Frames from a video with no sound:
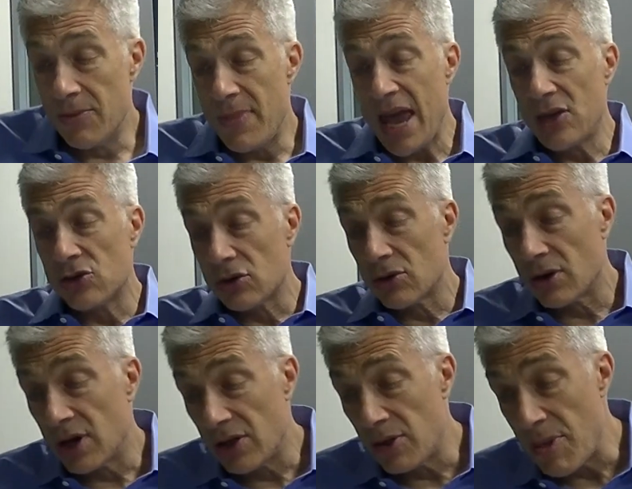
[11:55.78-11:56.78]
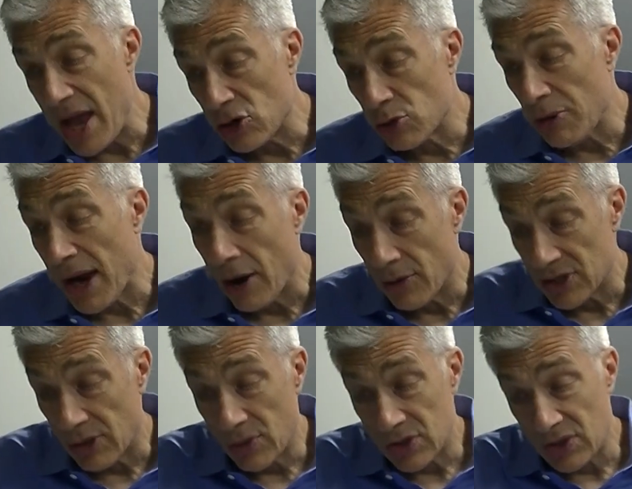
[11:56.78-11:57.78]
major powers.
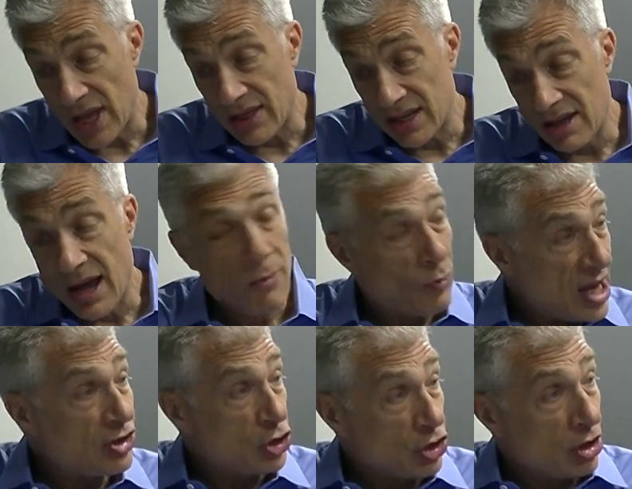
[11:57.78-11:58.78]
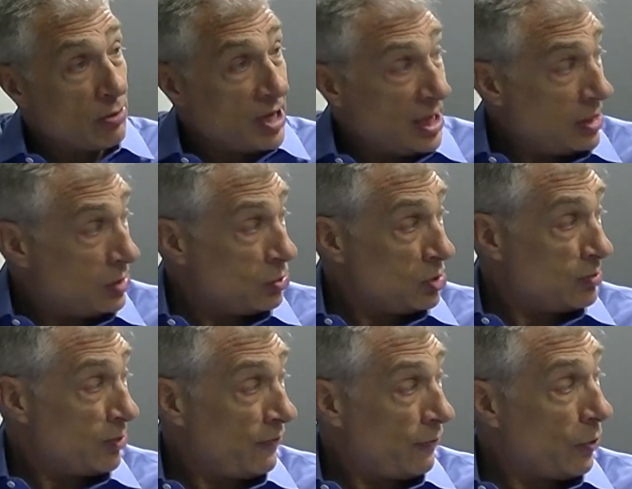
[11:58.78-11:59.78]
That was at the time West Germany. This was
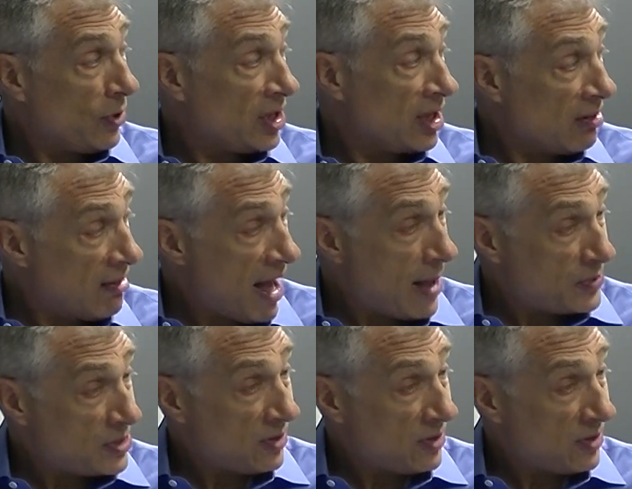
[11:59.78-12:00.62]
before the collapse